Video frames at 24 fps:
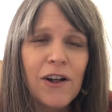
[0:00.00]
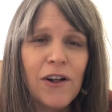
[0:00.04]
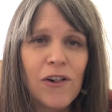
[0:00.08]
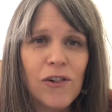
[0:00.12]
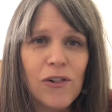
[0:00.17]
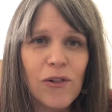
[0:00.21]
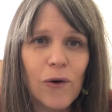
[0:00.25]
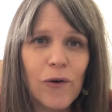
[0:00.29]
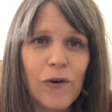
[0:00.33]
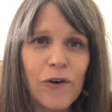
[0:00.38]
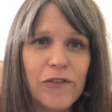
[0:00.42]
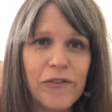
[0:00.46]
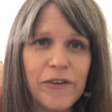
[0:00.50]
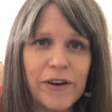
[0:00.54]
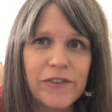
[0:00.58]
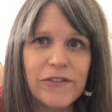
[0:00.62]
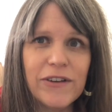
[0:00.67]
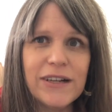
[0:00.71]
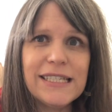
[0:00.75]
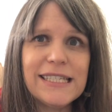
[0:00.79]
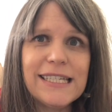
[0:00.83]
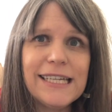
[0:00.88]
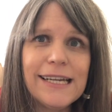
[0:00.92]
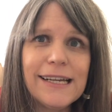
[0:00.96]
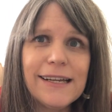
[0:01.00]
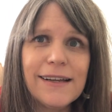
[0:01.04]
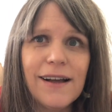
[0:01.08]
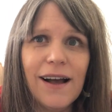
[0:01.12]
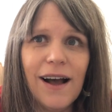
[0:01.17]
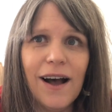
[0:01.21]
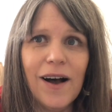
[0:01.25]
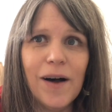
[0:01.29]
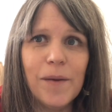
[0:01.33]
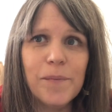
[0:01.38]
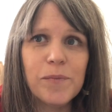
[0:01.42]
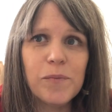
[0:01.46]
local fundraising,
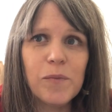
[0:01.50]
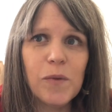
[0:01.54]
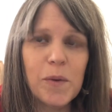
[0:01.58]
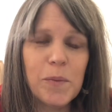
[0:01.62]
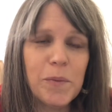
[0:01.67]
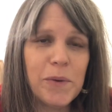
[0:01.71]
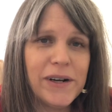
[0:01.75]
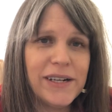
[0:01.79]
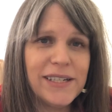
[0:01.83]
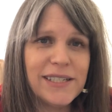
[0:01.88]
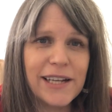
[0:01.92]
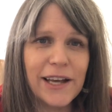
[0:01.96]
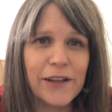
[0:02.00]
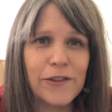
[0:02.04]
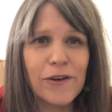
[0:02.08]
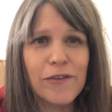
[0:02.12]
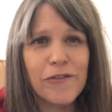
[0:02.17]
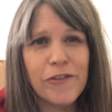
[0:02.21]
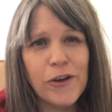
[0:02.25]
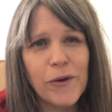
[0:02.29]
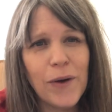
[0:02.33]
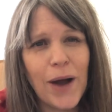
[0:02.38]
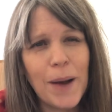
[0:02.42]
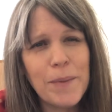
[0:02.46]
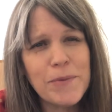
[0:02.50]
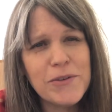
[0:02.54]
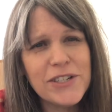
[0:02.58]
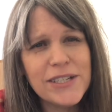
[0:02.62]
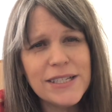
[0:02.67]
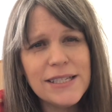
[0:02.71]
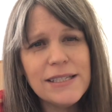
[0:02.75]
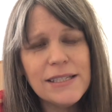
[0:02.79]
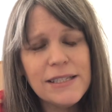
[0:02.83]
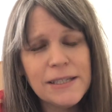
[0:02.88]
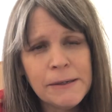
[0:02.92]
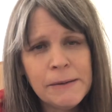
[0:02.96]
we're putting together a few
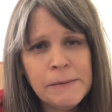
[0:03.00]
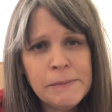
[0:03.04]
options